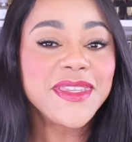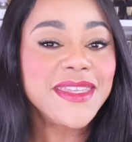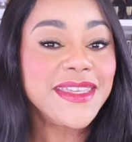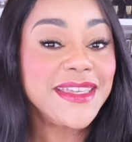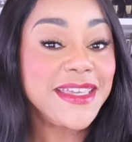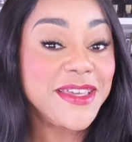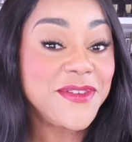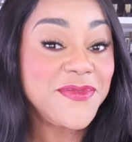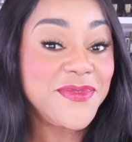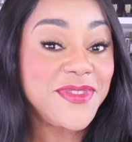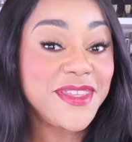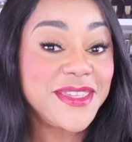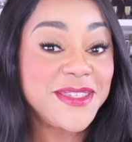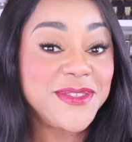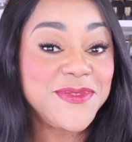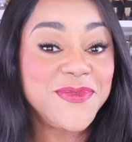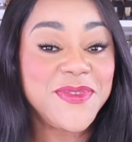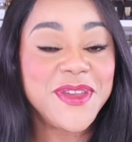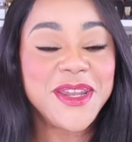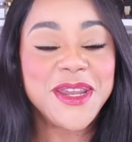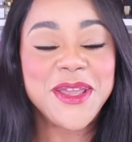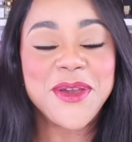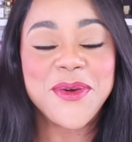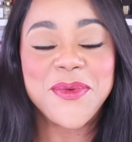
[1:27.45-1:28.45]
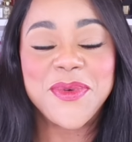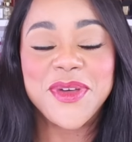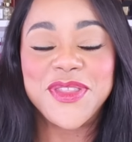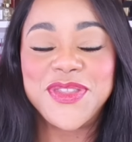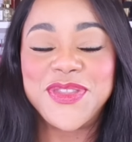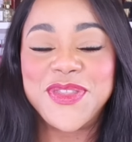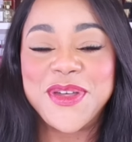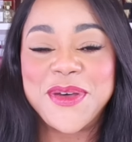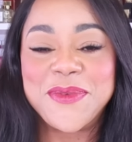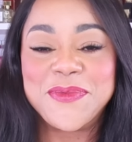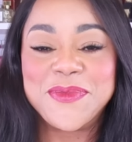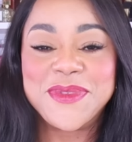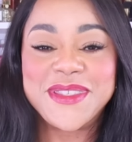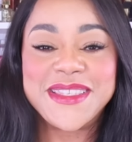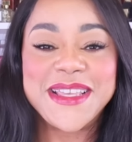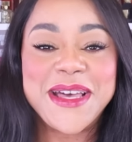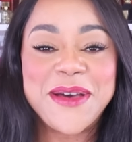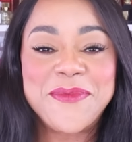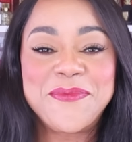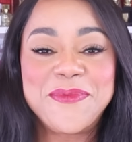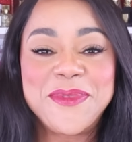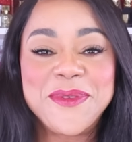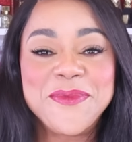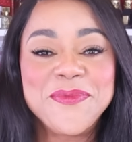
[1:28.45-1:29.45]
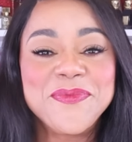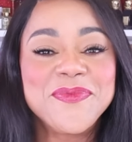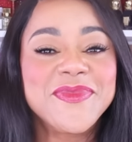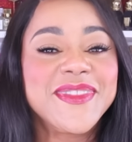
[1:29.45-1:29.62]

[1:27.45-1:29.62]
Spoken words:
give this video a thumbs up,